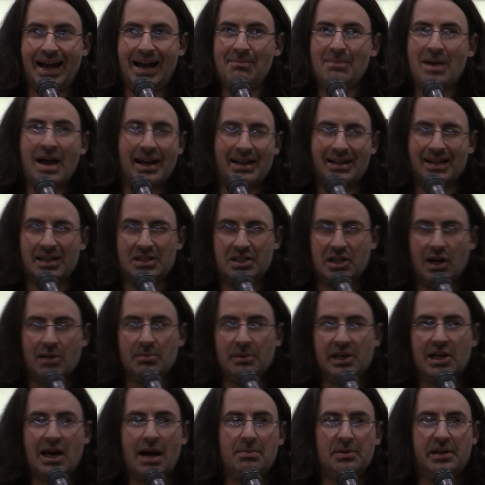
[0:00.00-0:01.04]
I'm not a
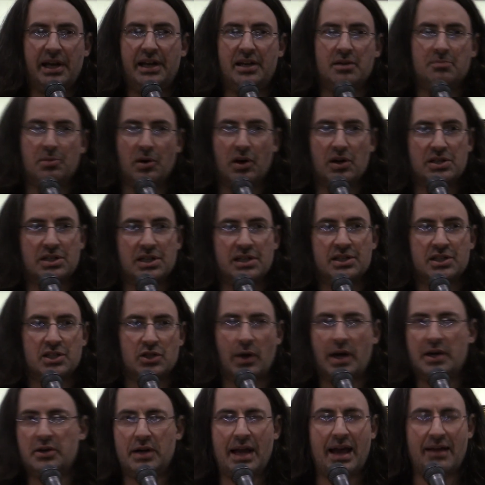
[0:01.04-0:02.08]
really complicated person,
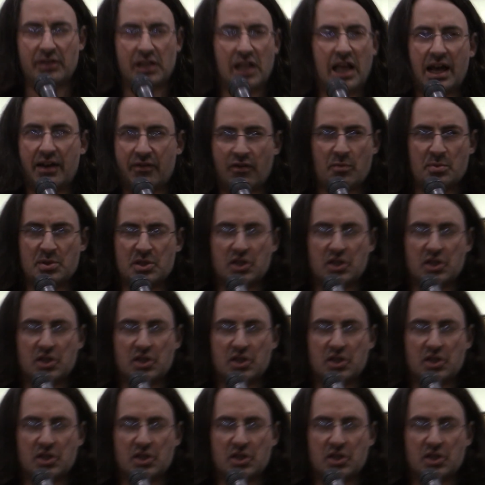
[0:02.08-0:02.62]
so I don't have a lot of